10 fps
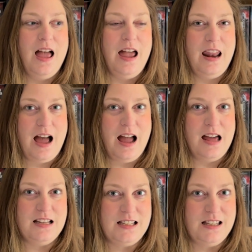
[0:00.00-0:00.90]
And I
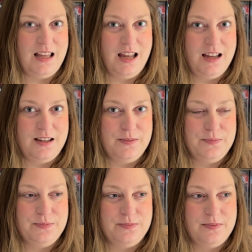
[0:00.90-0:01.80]
honestly think
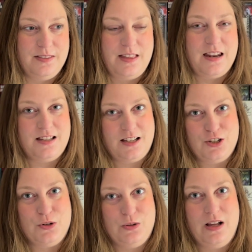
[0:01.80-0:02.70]
that is such
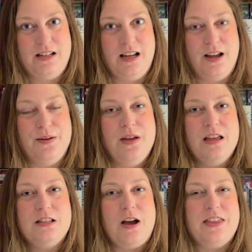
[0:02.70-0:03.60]
a cool idea.
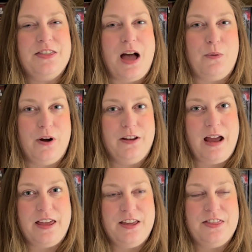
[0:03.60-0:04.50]
So I think that world,
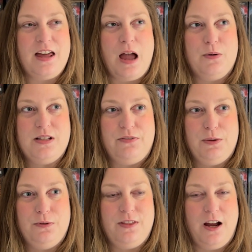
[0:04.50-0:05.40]
I think that I would
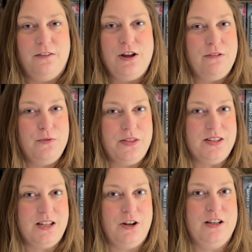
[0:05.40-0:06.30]
definitely move there. If you haven't read the
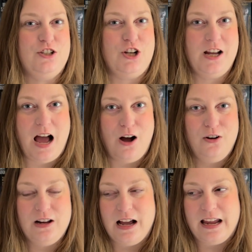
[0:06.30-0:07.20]
series, check it out.
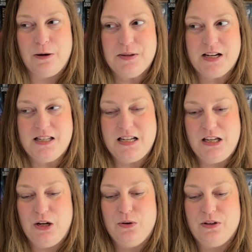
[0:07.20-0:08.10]
I can't wait to
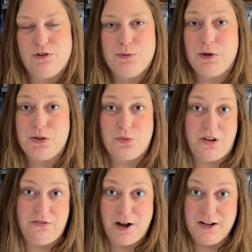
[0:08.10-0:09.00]
continue. The first book is really
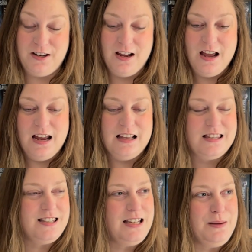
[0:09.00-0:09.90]
fun.
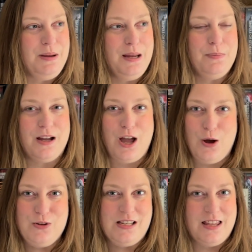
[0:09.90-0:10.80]
It's steamy but
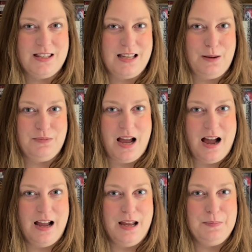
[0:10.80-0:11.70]
cozy at the same
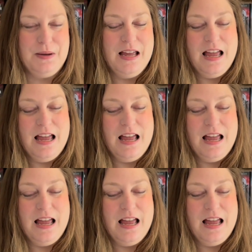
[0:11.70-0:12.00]
time,